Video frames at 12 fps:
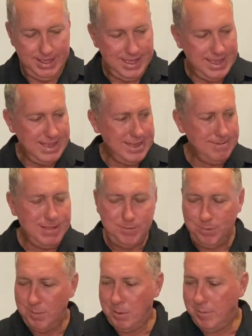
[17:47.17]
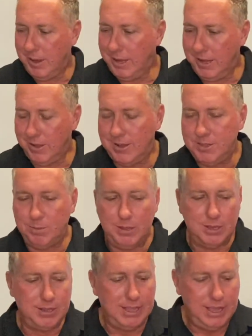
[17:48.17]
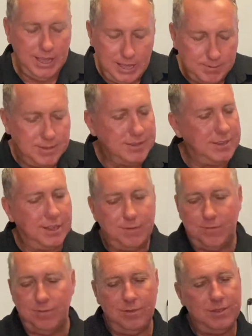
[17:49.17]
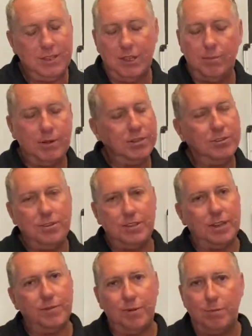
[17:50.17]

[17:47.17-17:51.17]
That's probably about it, guys. We've got heaps of stuff, so much new stuff in.